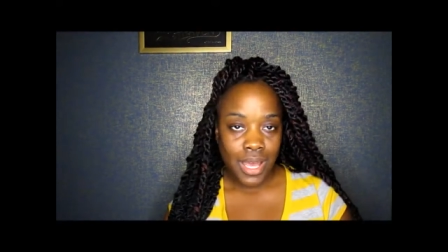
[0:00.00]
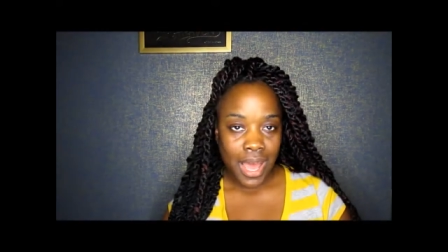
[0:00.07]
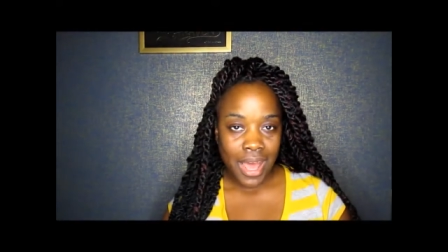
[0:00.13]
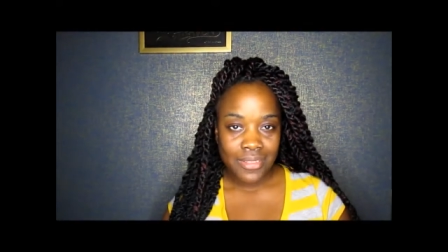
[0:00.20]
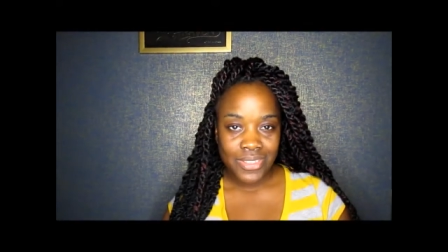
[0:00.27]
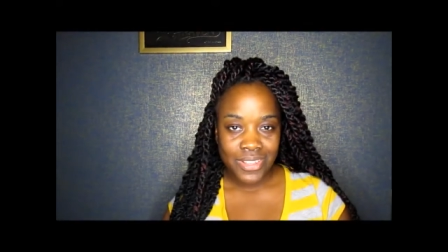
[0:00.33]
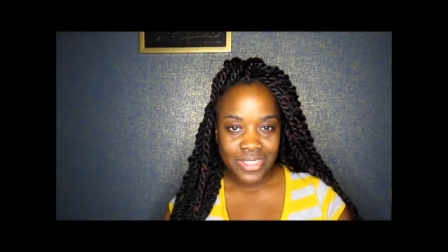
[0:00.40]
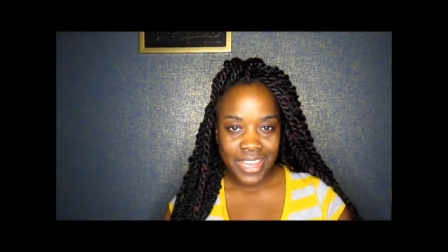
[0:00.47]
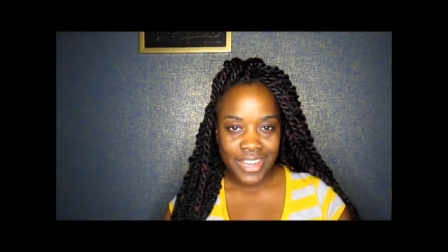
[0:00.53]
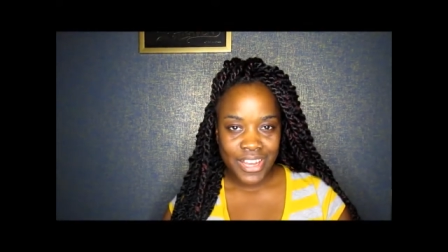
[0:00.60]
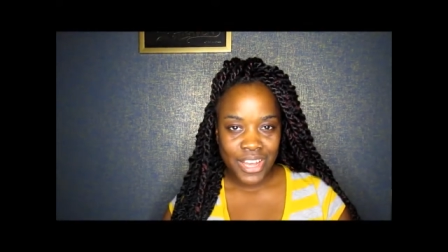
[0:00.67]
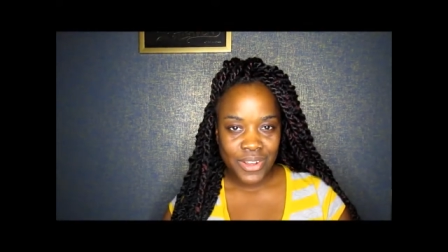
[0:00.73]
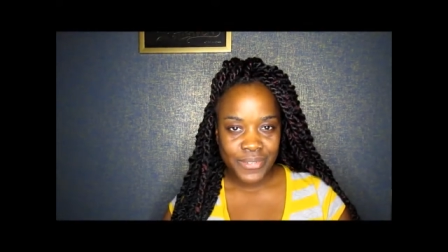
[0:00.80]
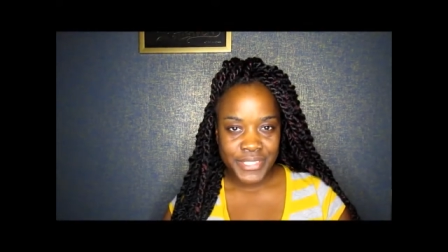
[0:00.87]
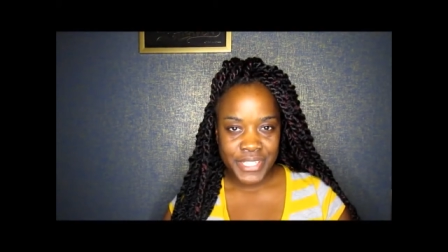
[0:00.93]
I think that
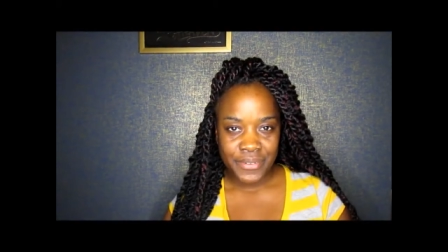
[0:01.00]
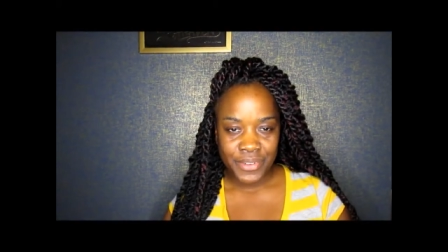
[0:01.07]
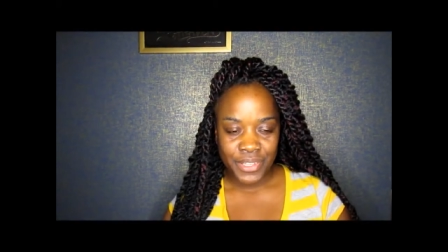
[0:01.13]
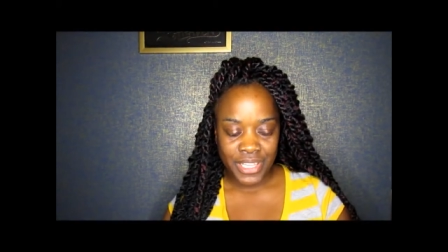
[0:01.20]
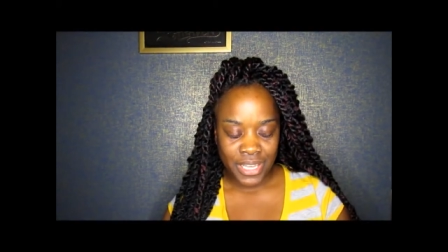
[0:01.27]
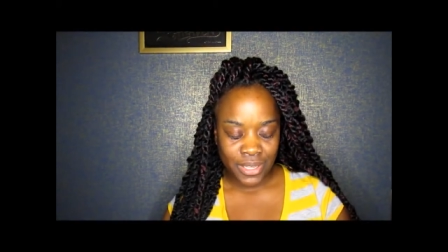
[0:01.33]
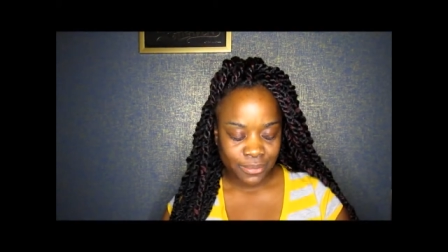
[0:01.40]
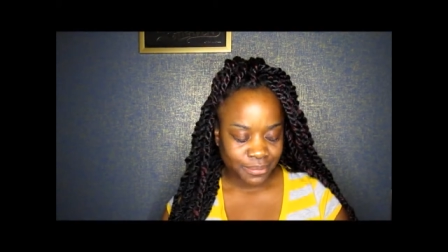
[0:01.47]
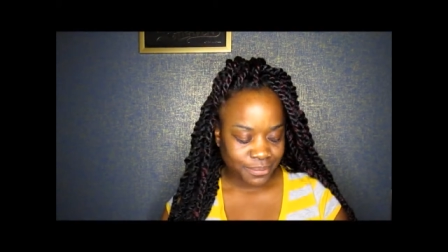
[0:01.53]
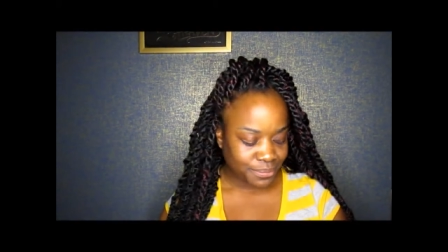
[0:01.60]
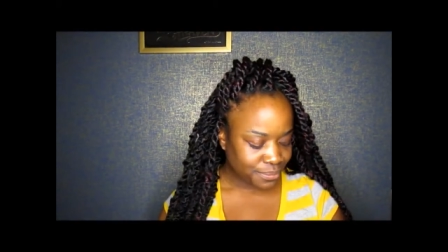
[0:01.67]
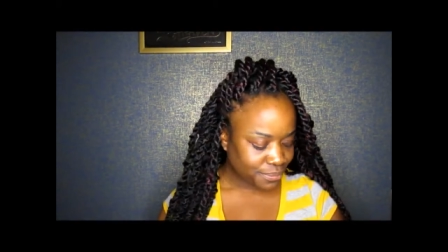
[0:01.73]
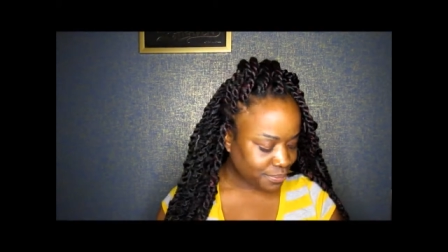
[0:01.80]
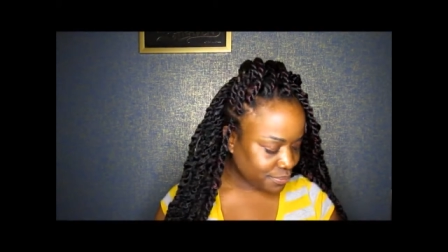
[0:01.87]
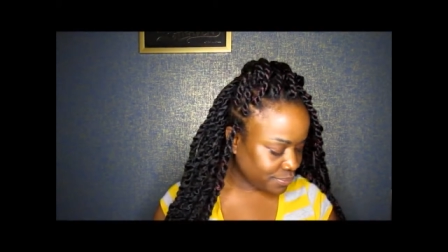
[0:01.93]
covers everything.
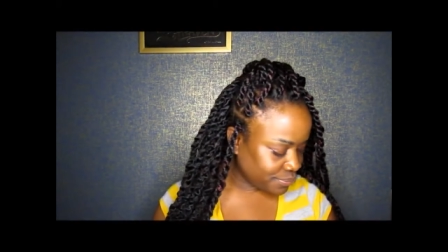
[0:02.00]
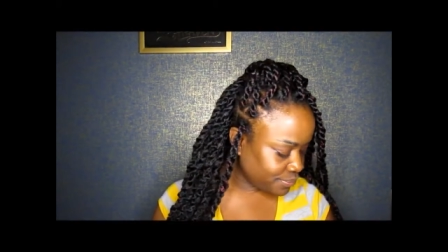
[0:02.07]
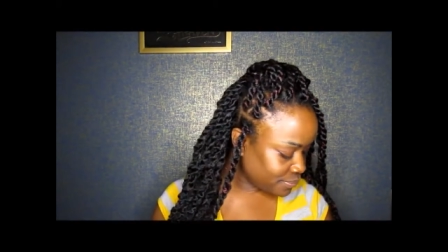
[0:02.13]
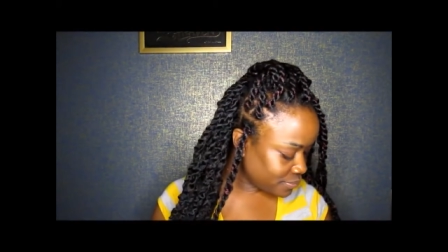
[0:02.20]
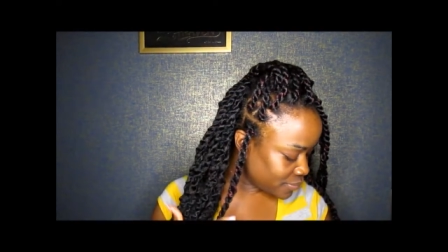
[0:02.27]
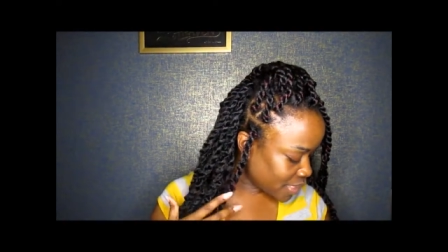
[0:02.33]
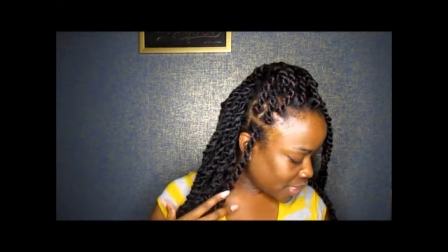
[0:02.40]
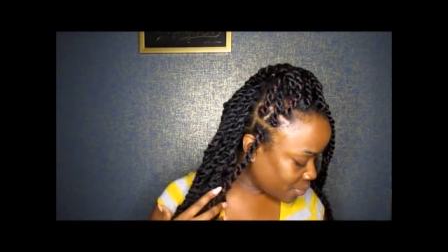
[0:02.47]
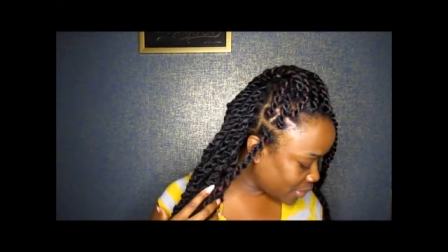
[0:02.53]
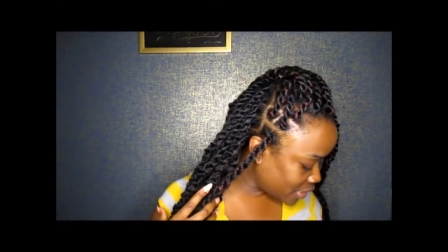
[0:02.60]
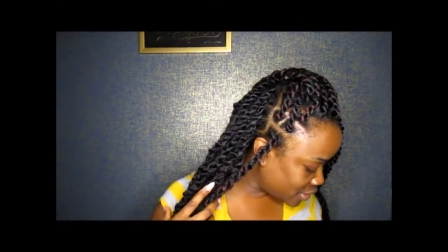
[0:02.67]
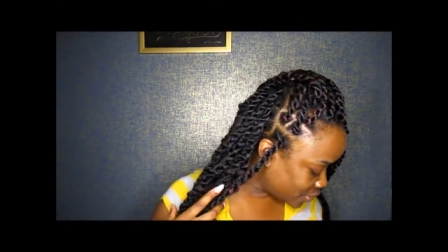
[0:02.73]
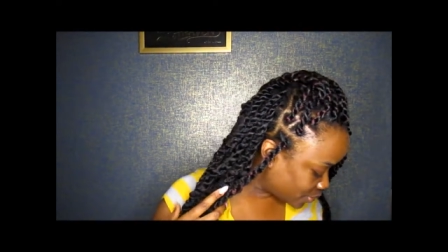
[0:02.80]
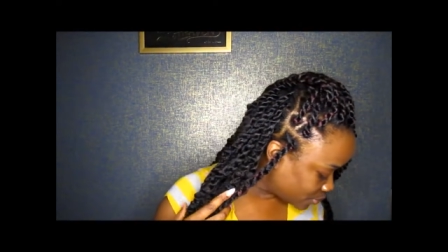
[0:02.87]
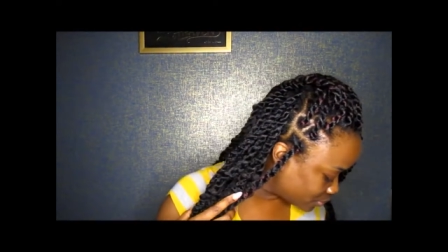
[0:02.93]
I really
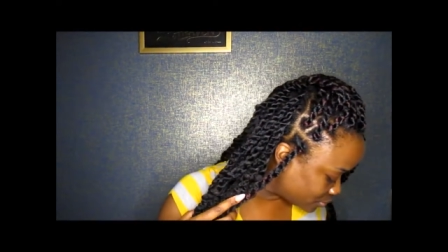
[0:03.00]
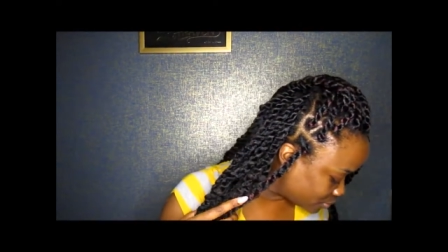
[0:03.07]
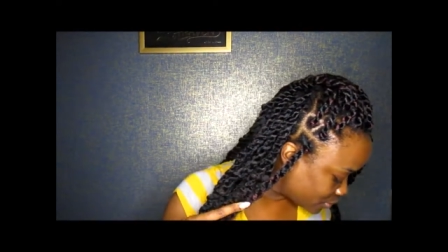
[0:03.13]
do.